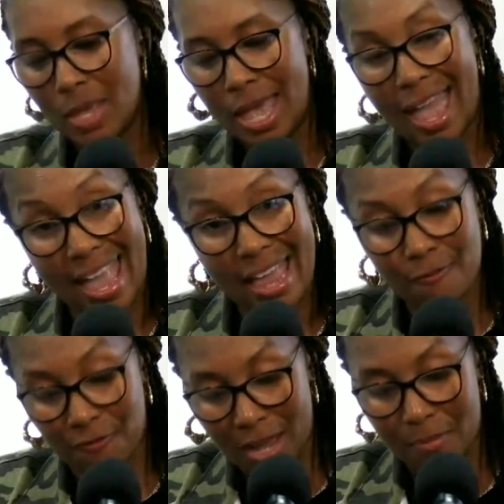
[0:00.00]
and
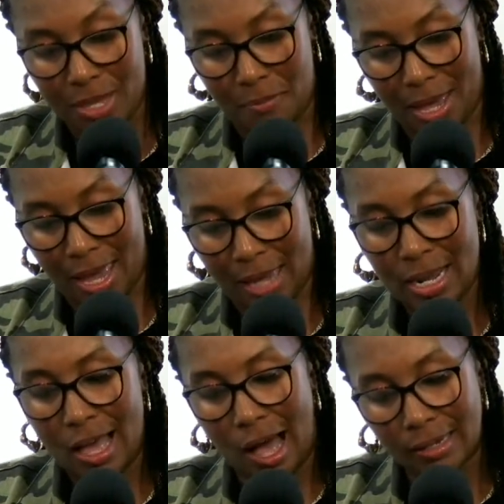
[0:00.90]
family man,
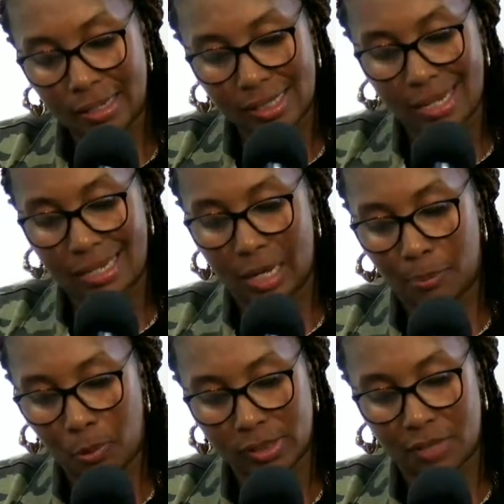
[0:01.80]
understanding the
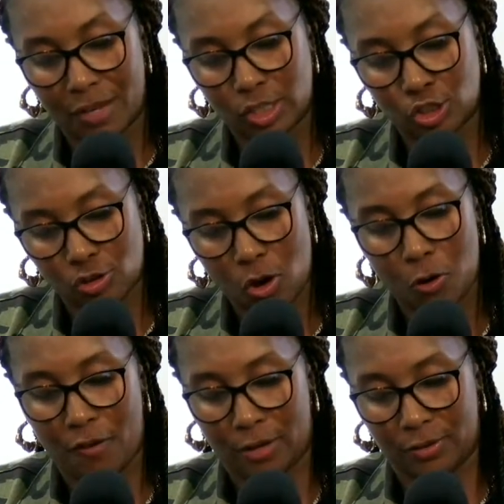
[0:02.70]
importance of a strong
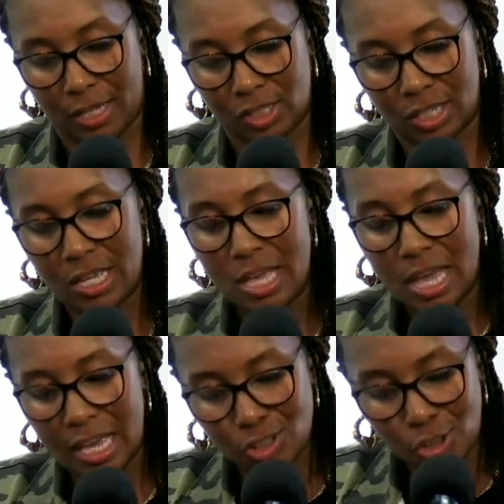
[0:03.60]
foundation.
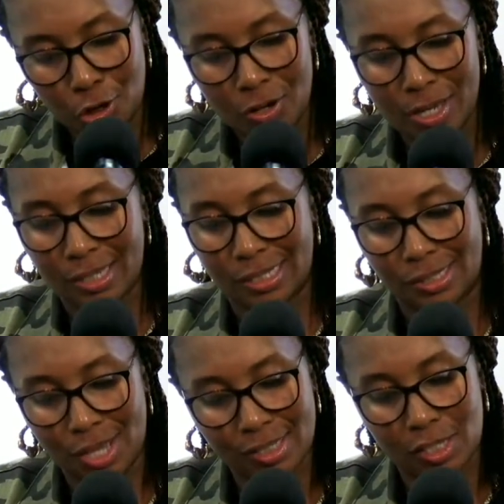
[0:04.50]
His journey is a
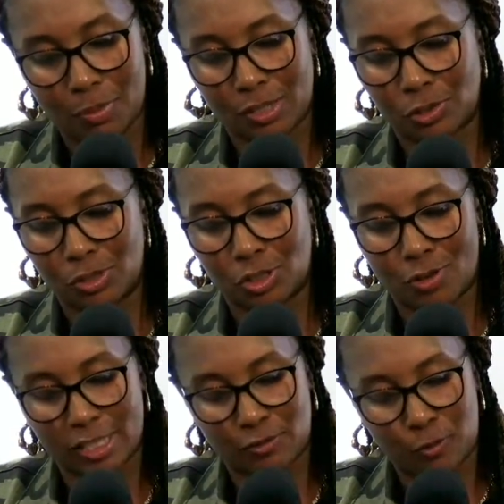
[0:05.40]
testament to the
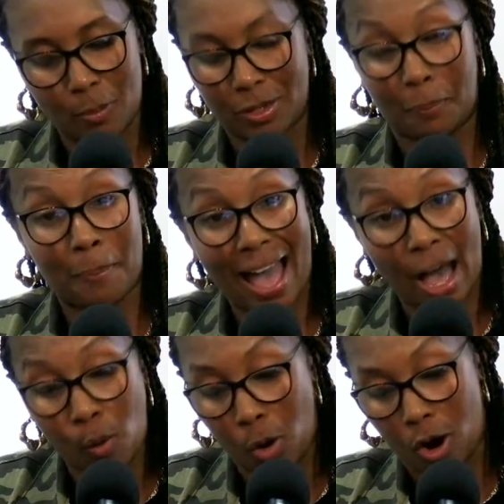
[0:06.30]
transformative
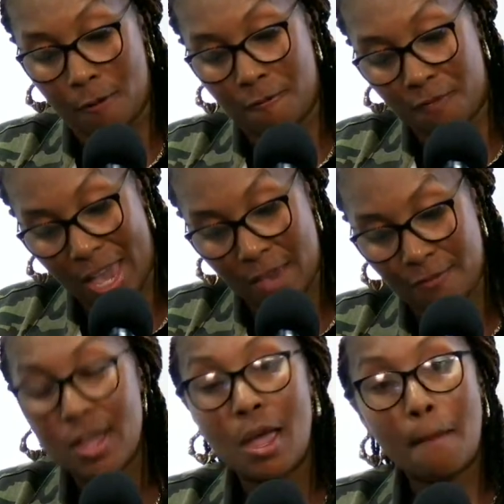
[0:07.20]
power of faith,
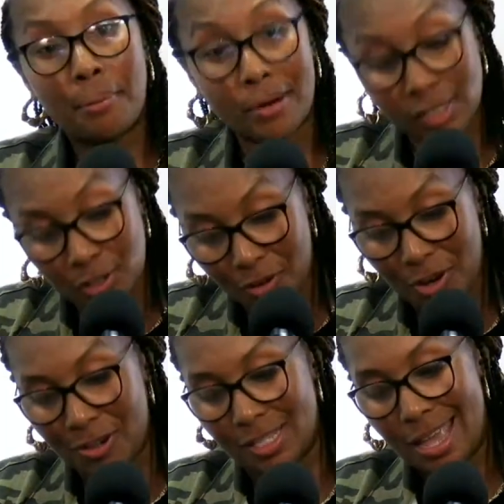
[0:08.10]

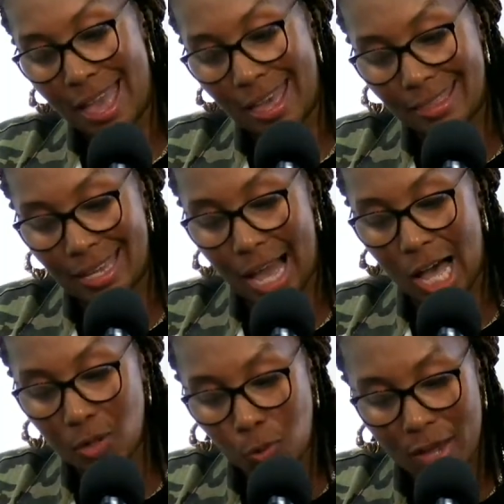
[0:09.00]
perseverance, and the
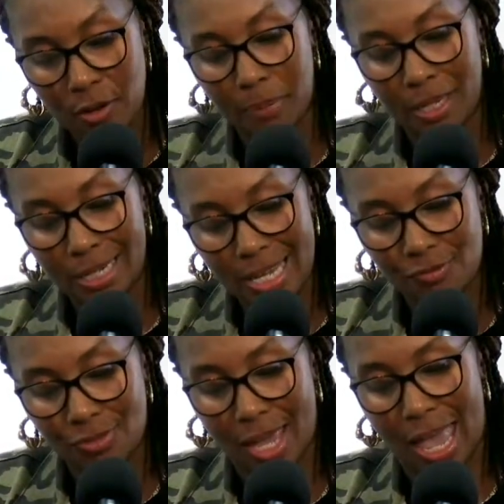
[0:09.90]
unwavering
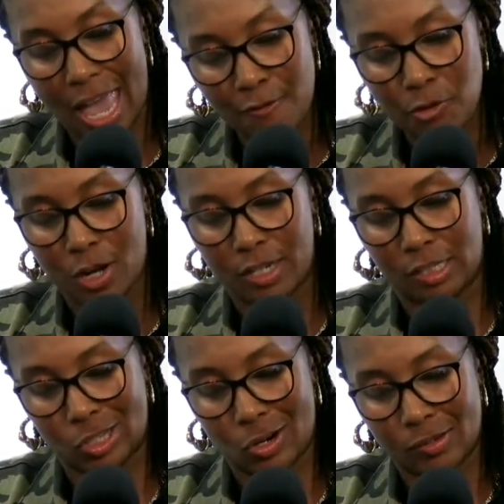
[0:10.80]
belief that everyone
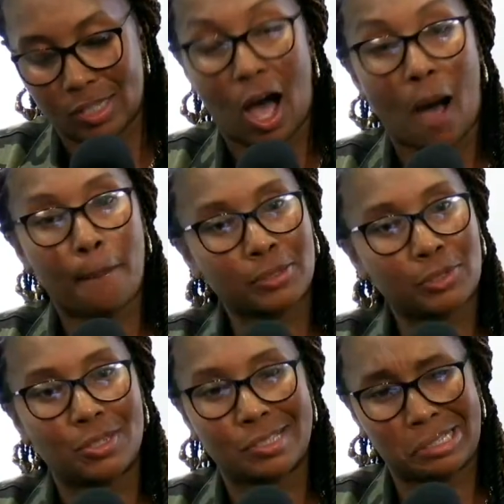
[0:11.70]
deserves the
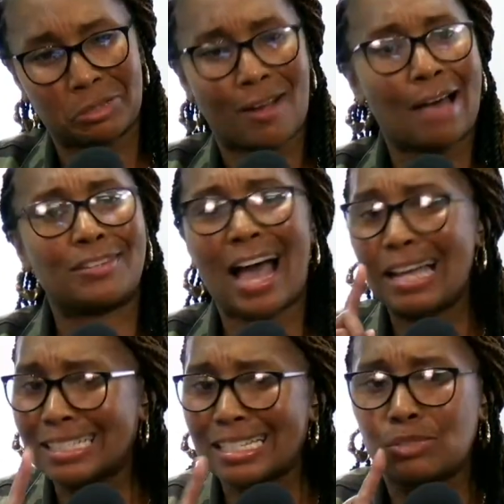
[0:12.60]
opportunity to thrive.
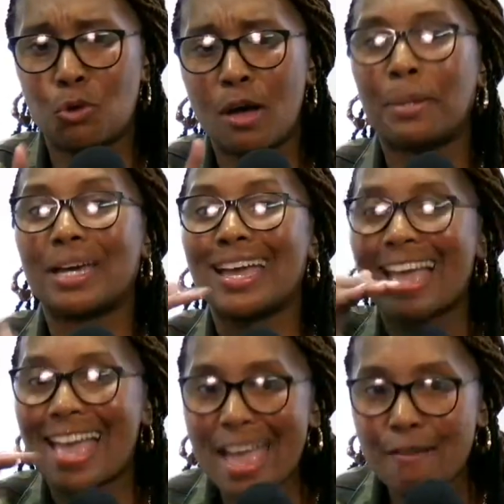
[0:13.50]
Not just one, but
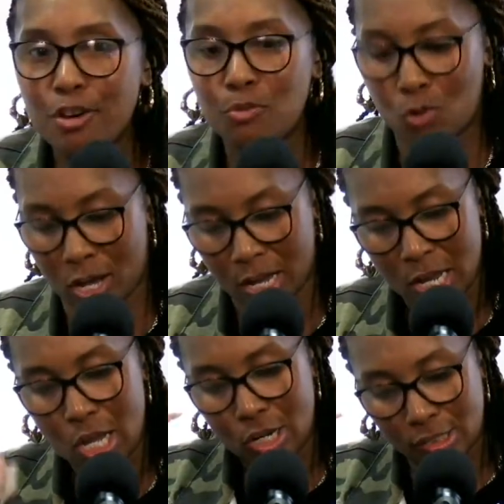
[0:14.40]
everyone
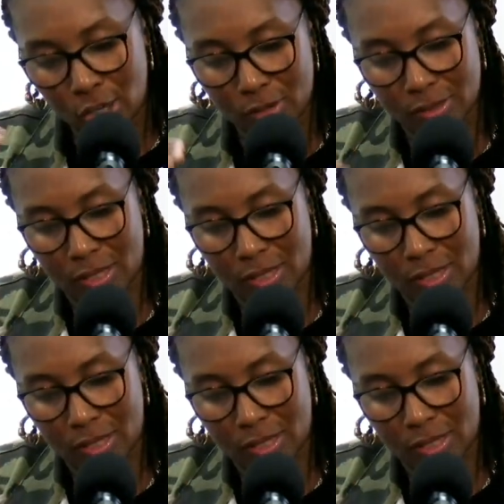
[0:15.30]
deserves the